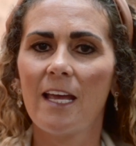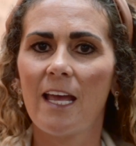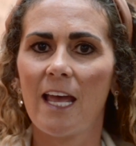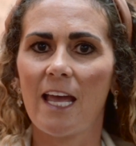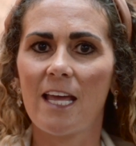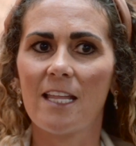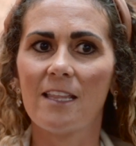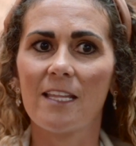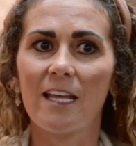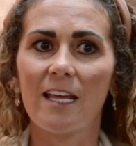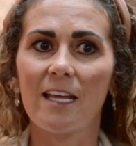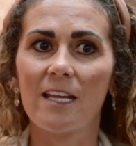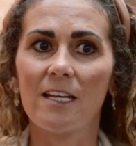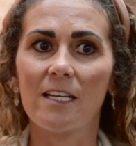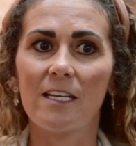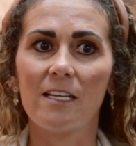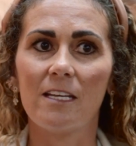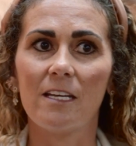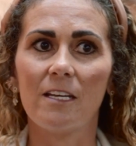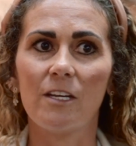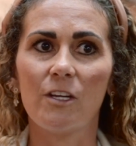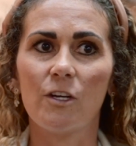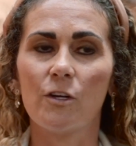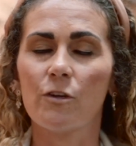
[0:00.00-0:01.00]
And then,
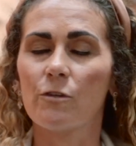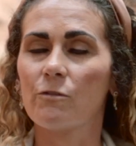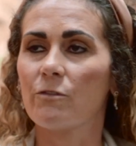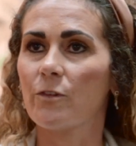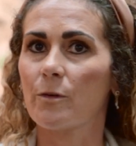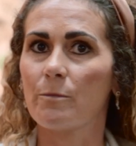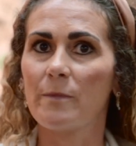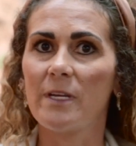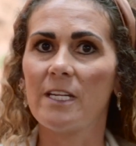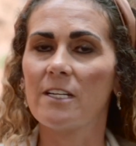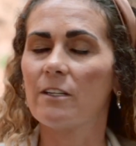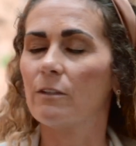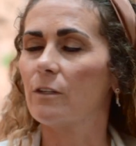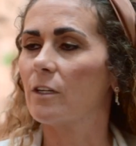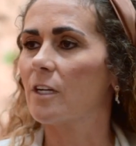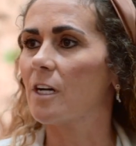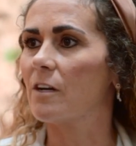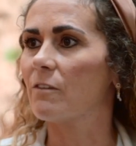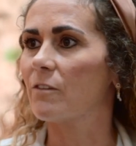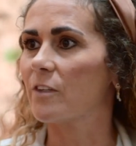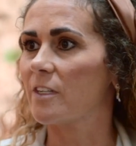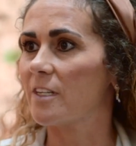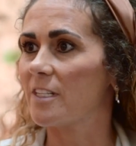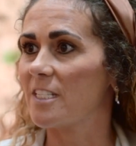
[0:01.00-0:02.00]
you know, for me to look
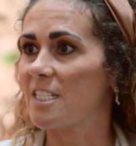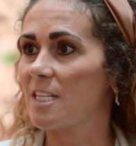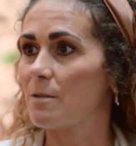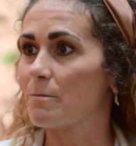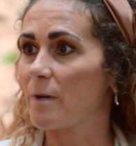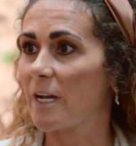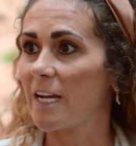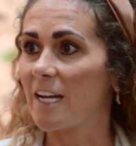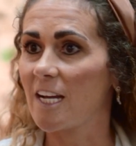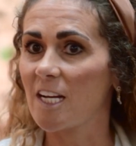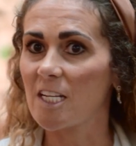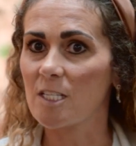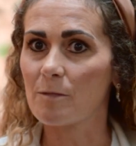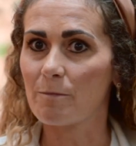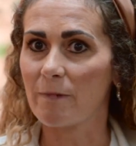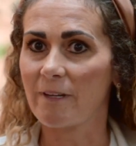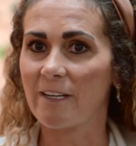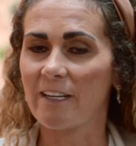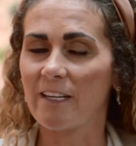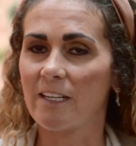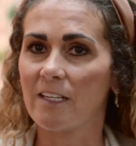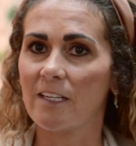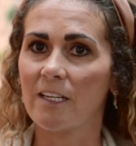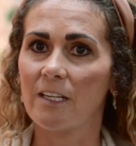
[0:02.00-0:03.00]
over and to see my
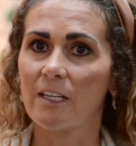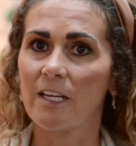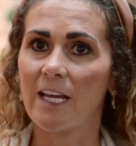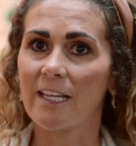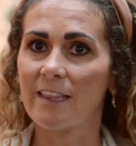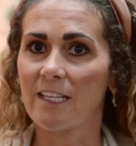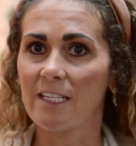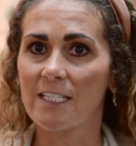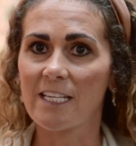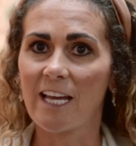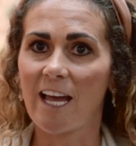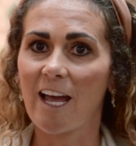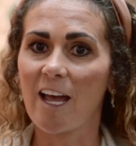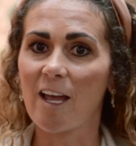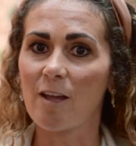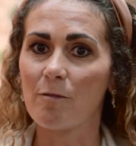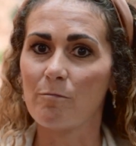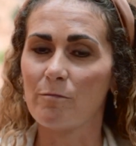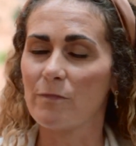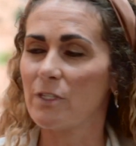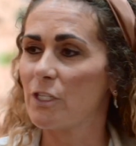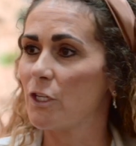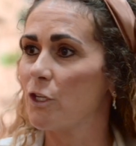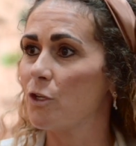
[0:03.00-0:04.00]
husband, and at the
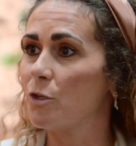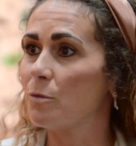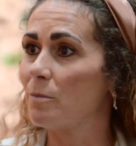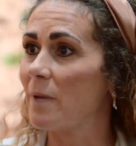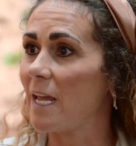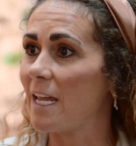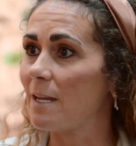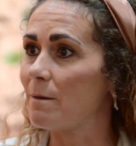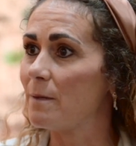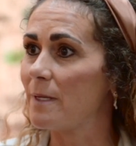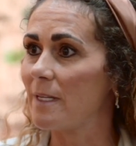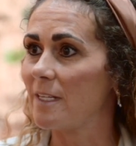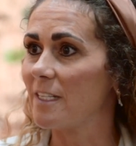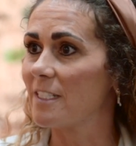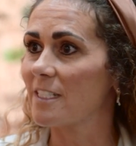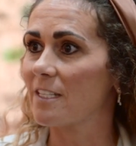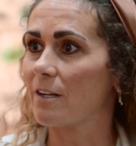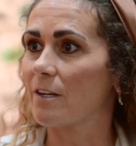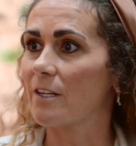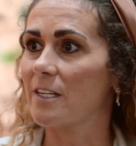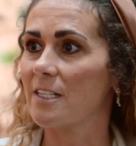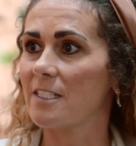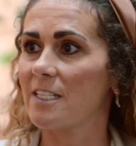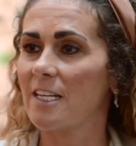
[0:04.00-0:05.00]
time, 2 babies
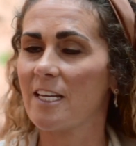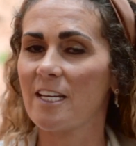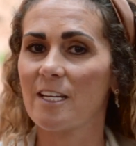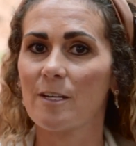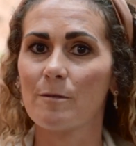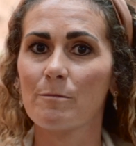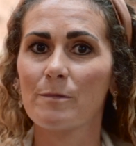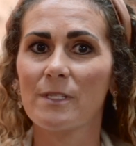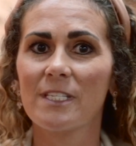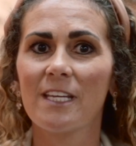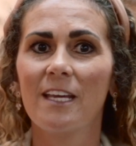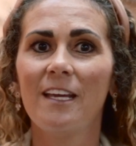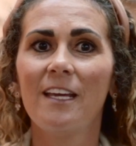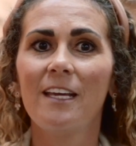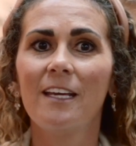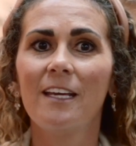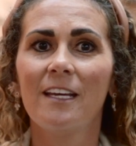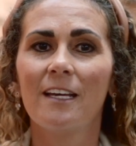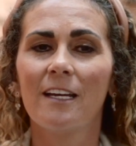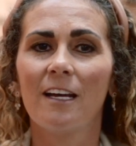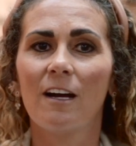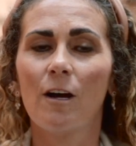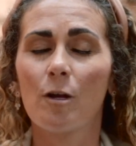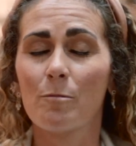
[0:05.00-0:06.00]
on his hips,
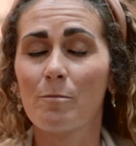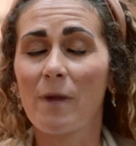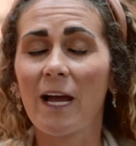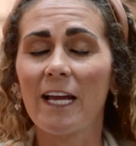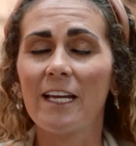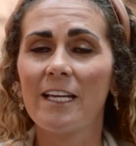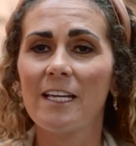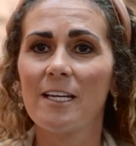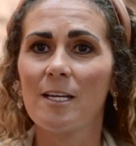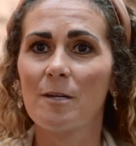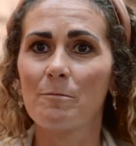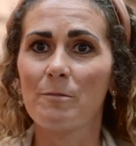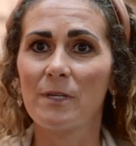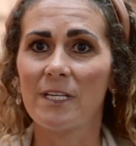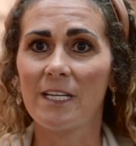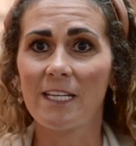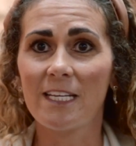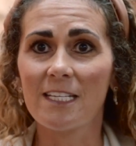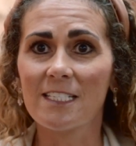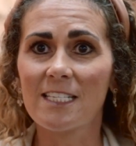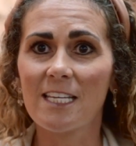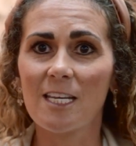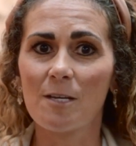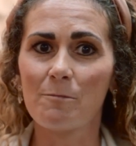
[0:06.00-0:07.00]
on my hip and
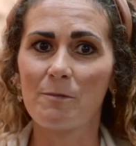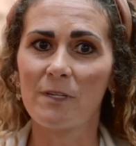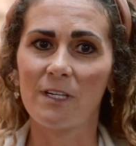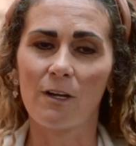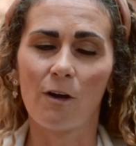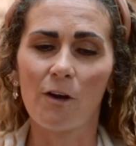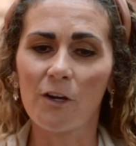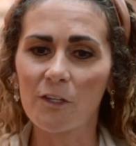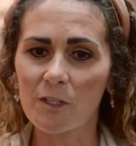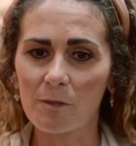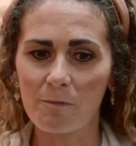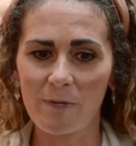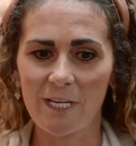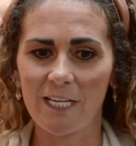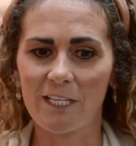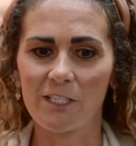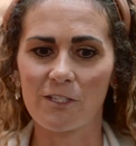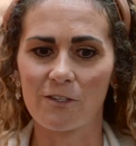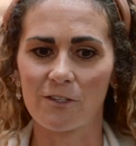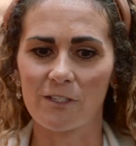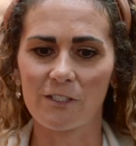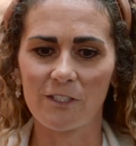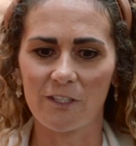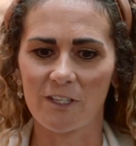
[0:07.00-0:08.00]
his hip, and all the
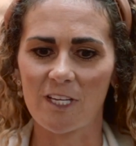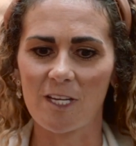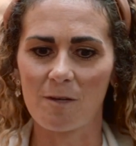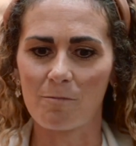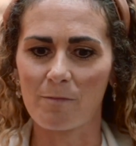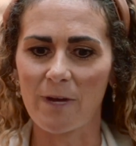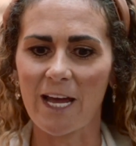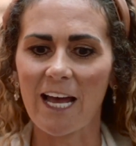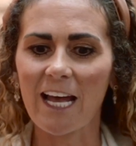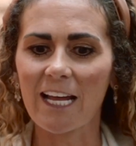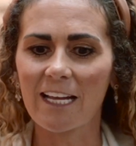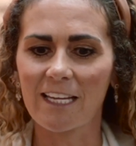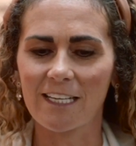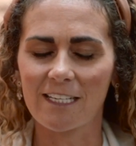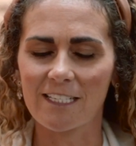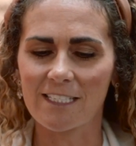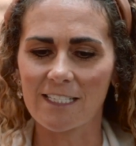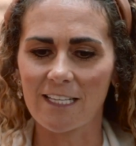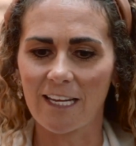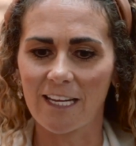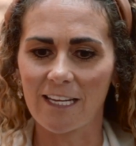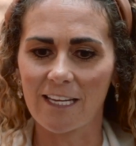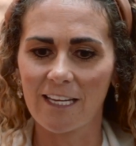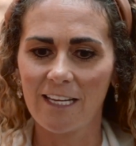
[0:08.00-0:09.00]
pictures looking back, and
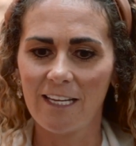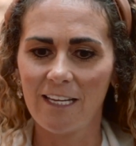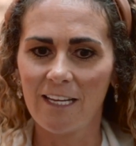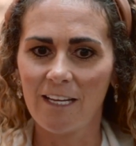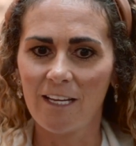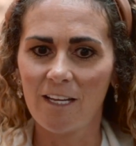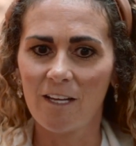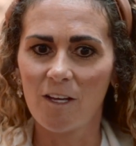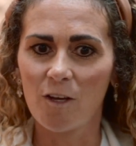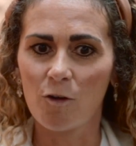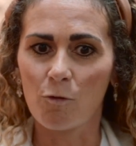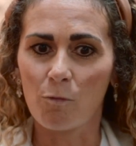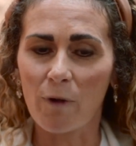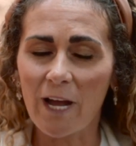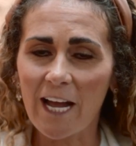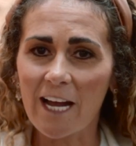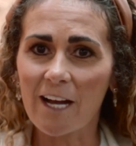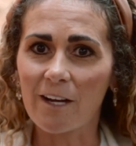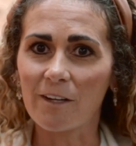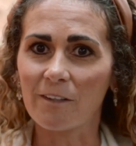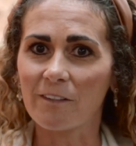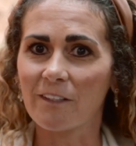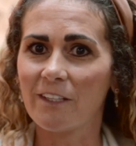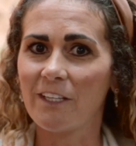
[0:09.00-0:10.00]
it's like,
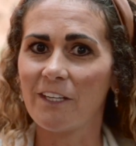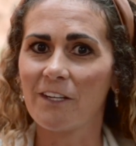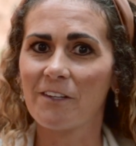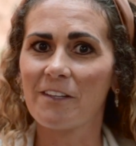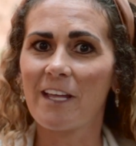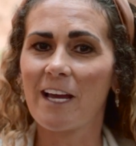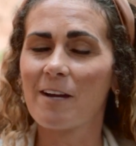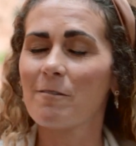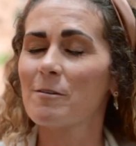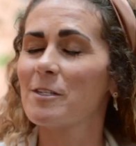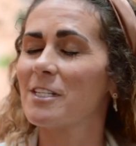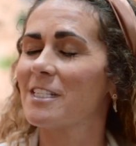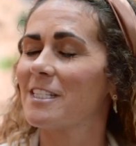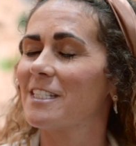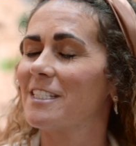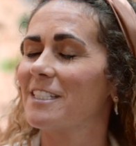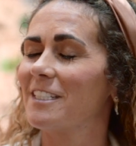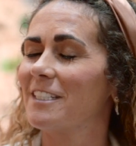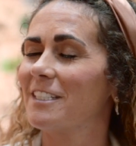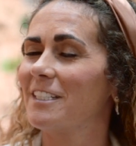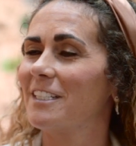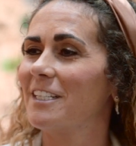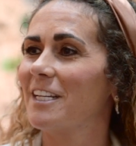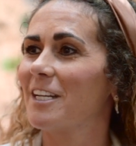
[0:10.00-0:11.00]
wow, you know, that was
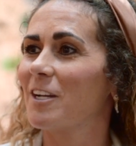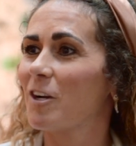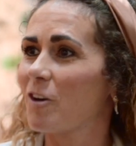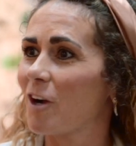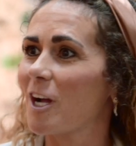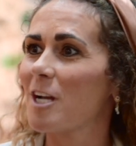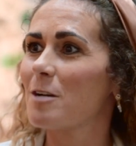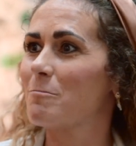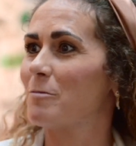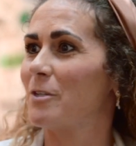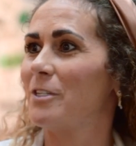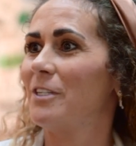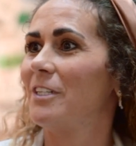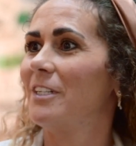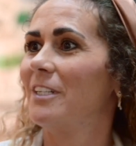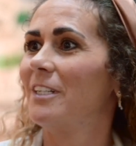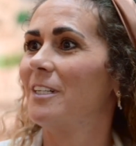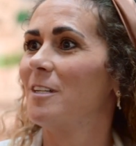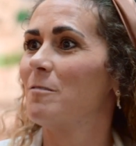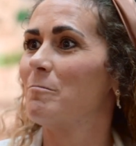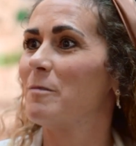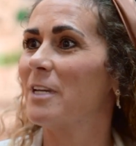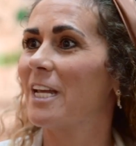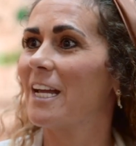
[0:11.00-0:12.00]
incredible,
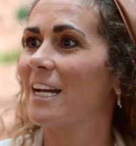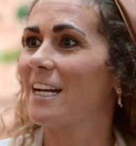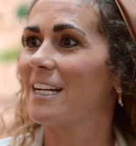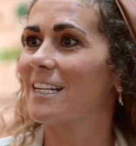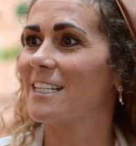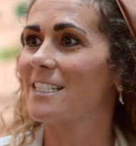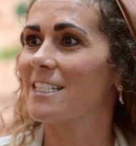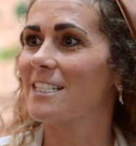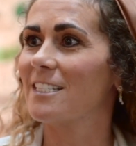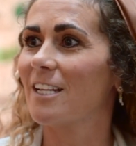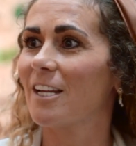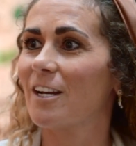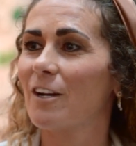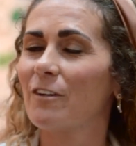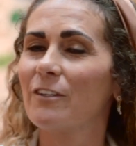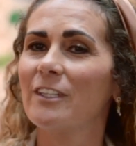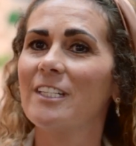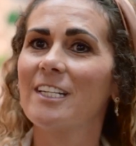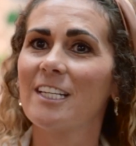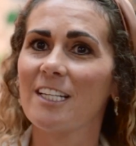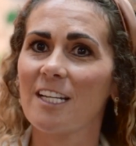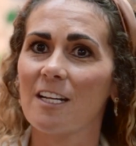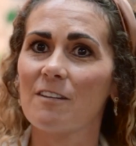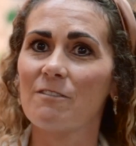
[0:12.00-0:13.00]
because not
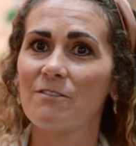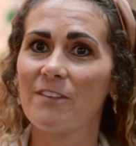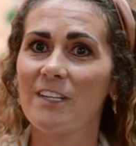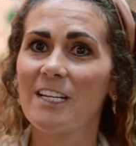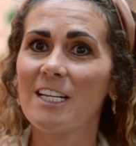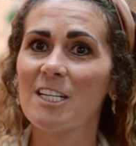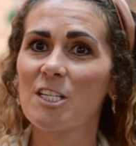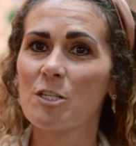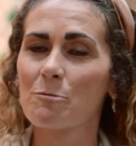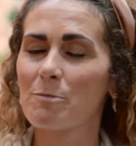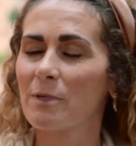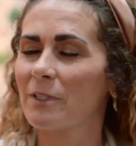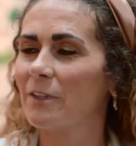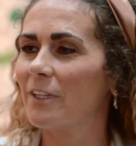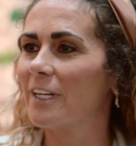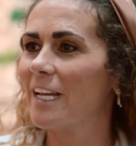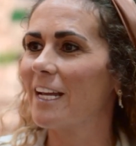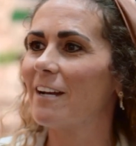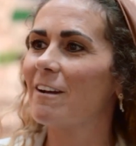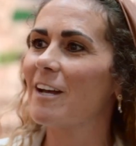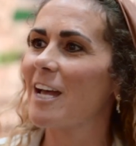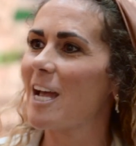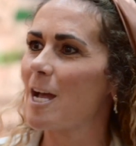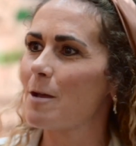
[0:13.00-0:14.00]
only did I finish, but look
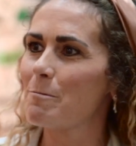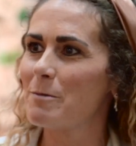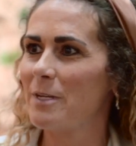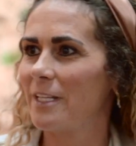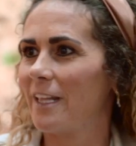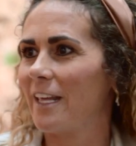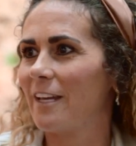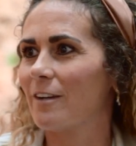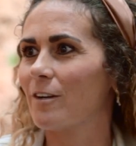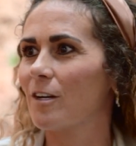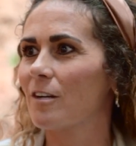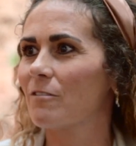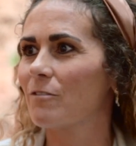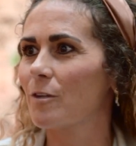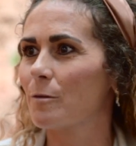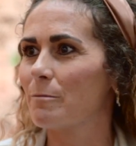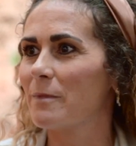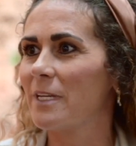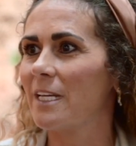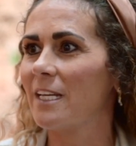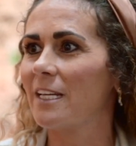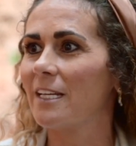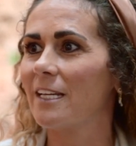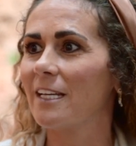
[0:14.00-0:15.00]
how happy they are for
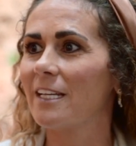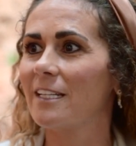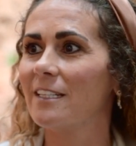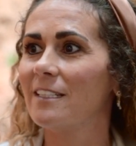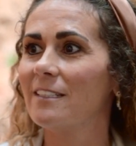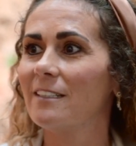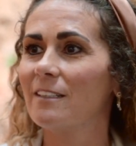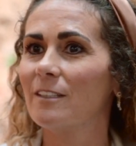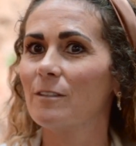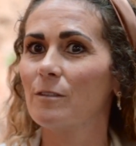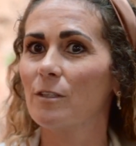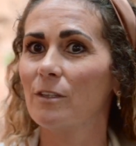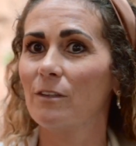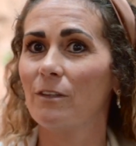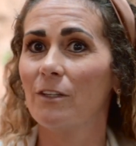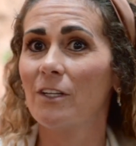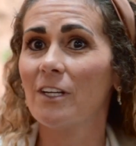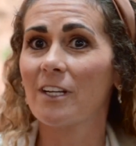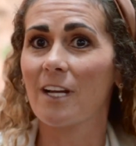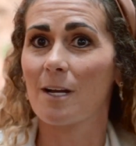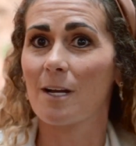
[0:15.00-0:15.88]
me. And look,